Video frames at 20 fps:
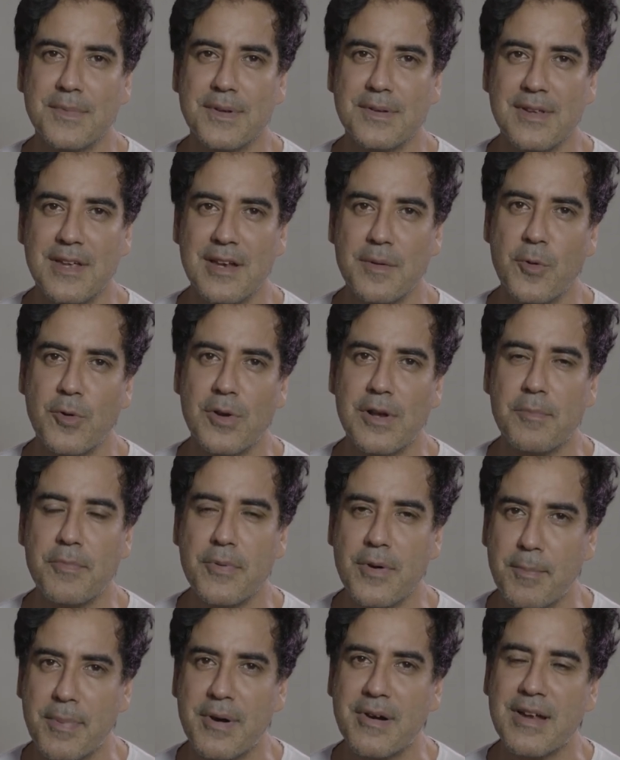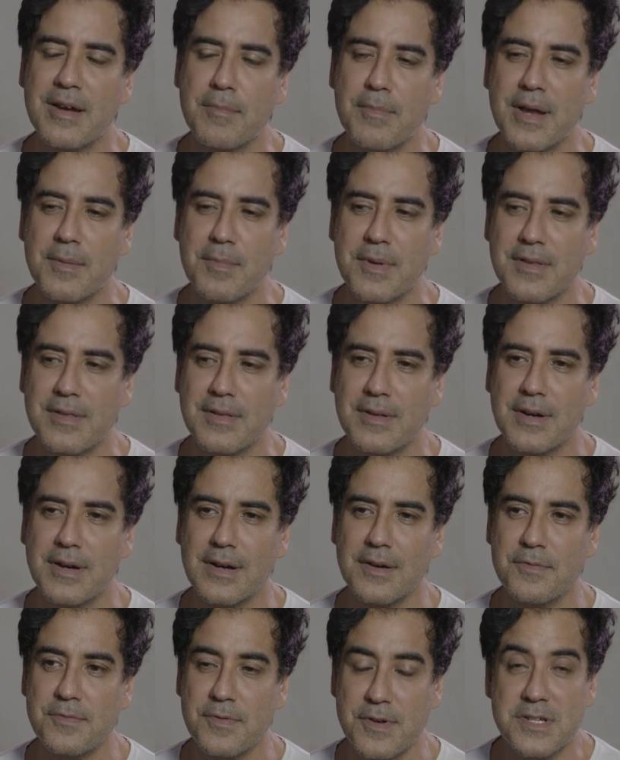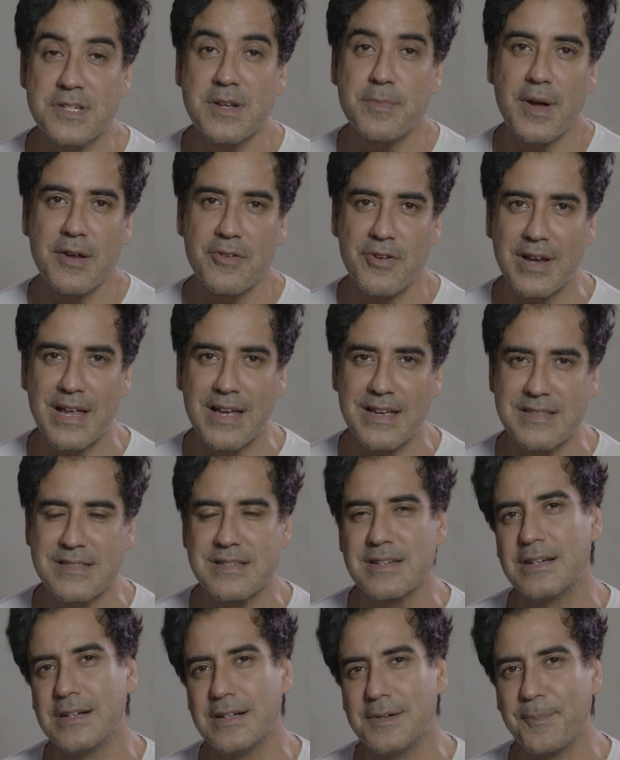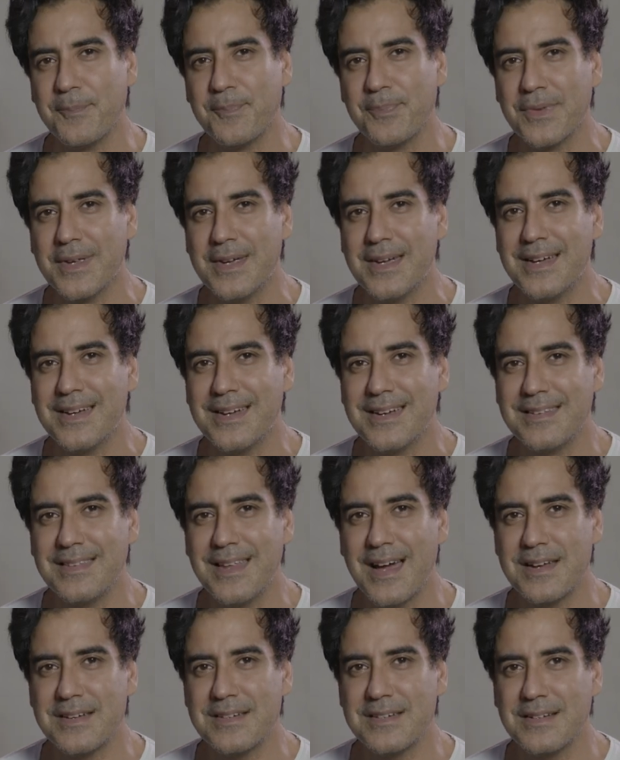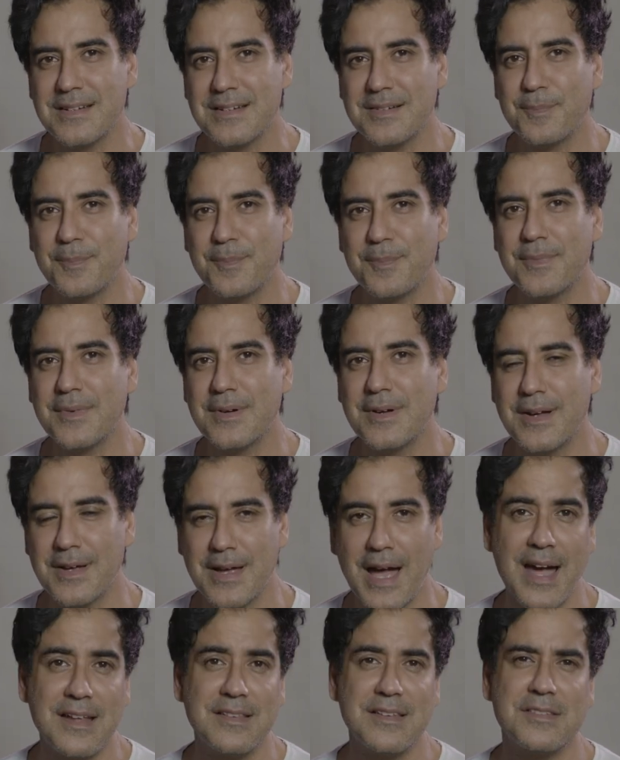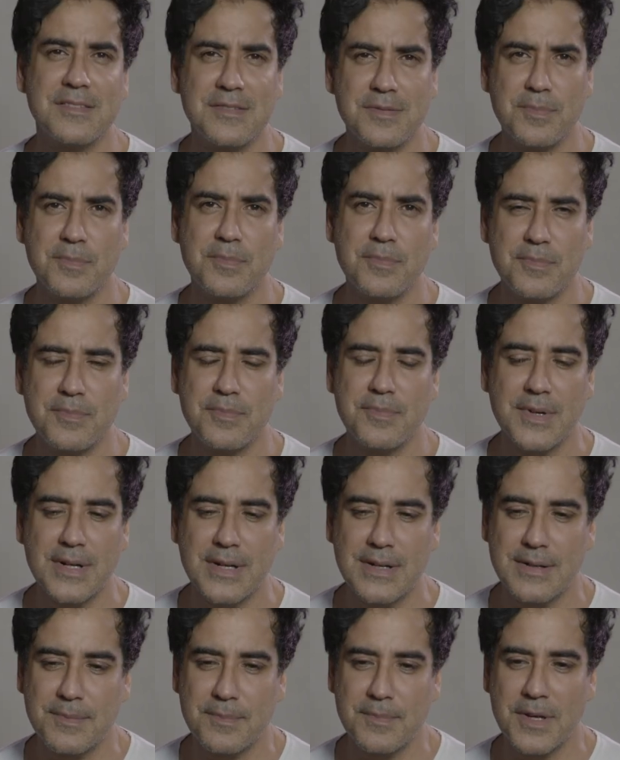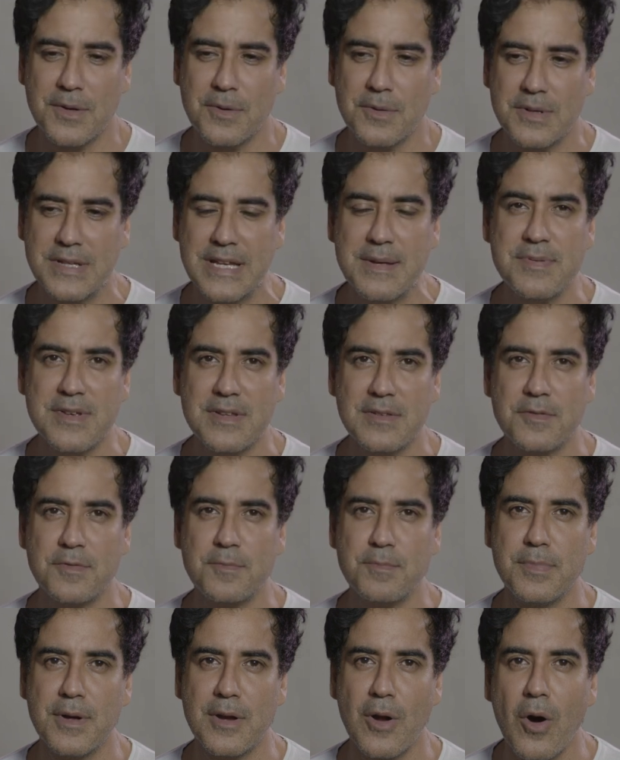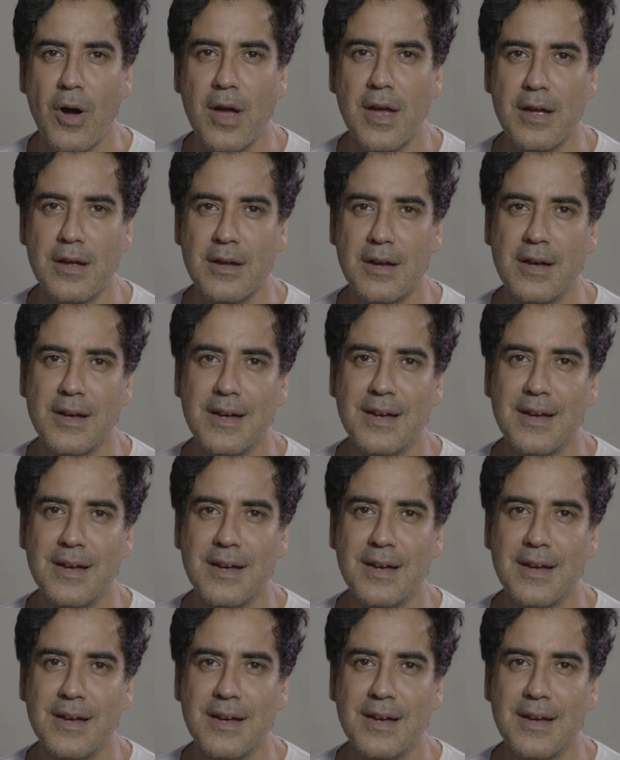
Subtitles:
ceremonial parade made me first time I realized that I had this deep sense of belonging